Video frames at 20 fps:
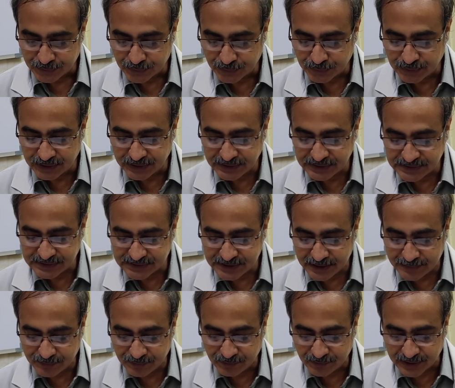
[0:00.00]
Roller is
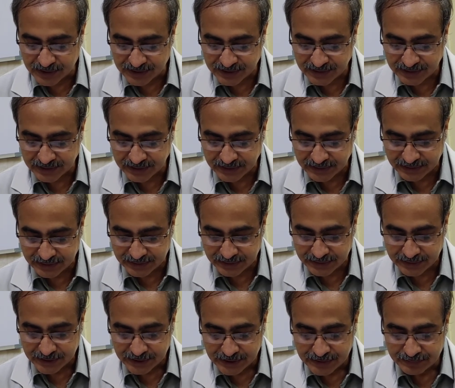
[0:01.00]
kept vertically
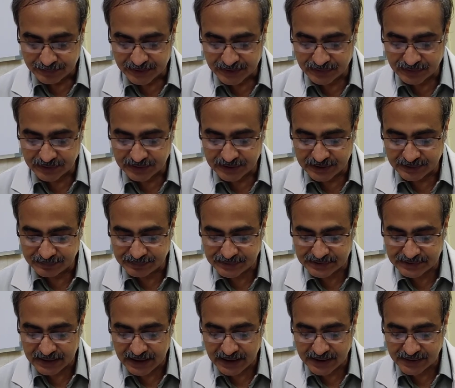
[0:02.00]
between
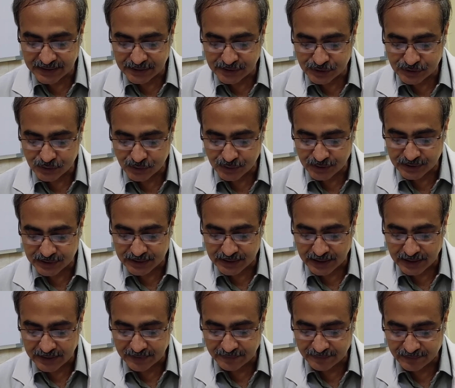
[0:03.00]
ipsilateral shoulder
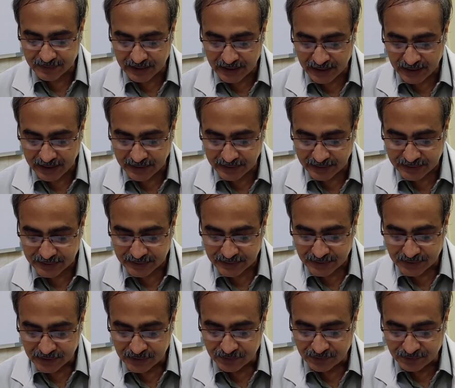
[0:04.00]
and flank,
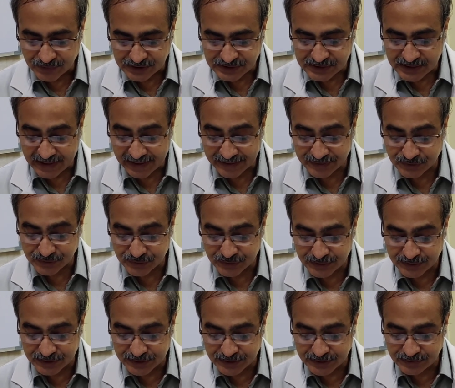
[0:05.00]
which
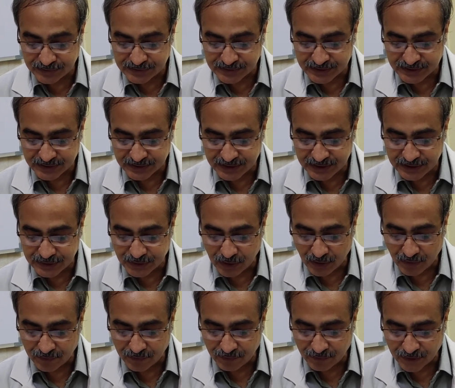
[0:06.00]
actually gives a tilt
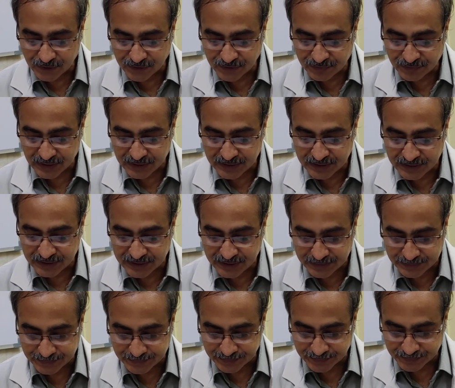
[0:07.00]
of 45
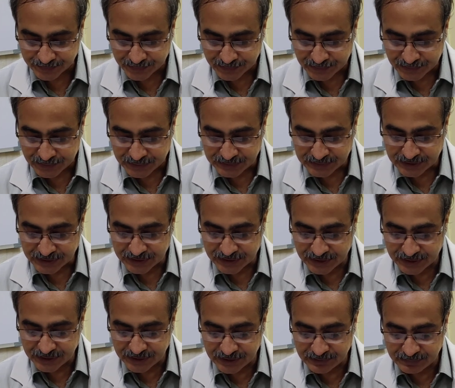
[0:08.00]
degree. The
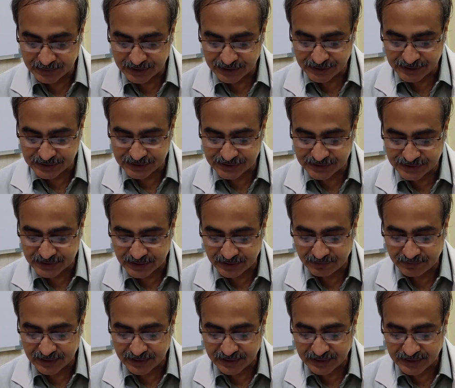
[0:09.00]
kidney bridge is
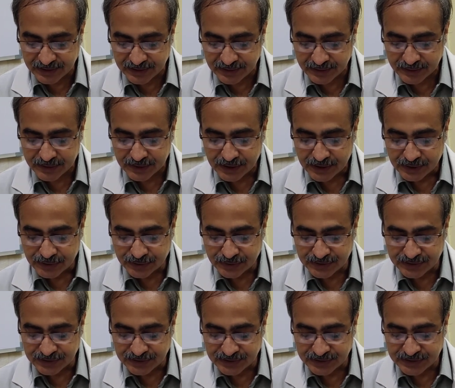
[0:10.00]
elevated to
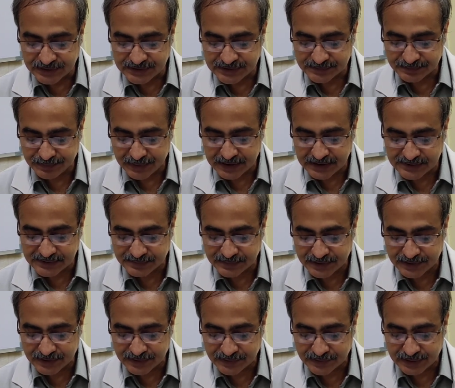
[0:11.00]
increase space
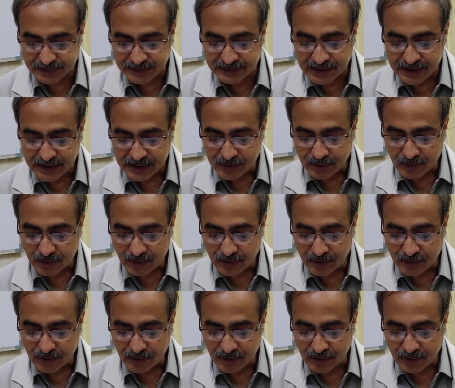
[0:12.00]
between